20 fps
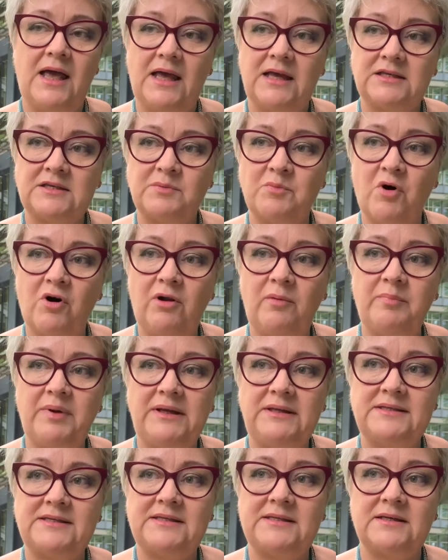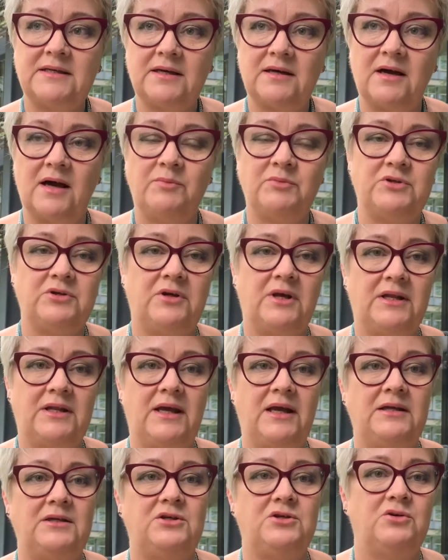small bits come together
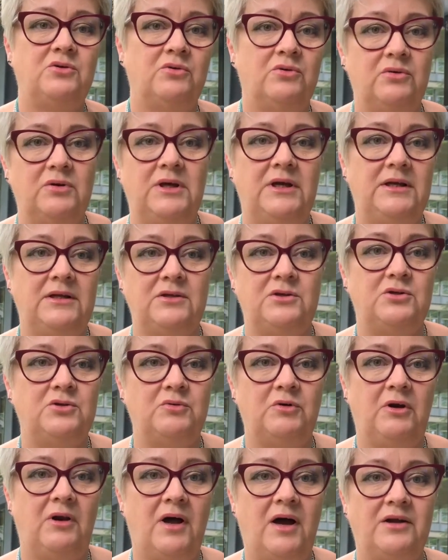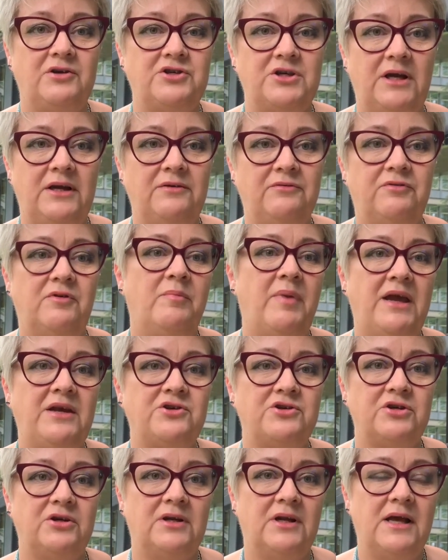into larger
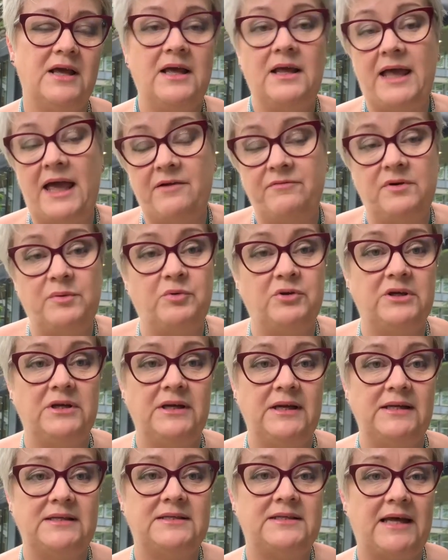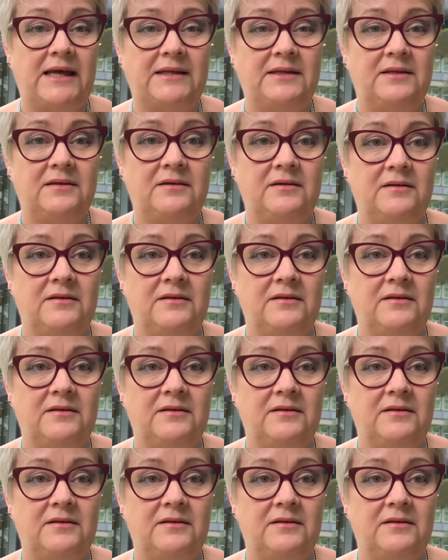information. Everybody needs that.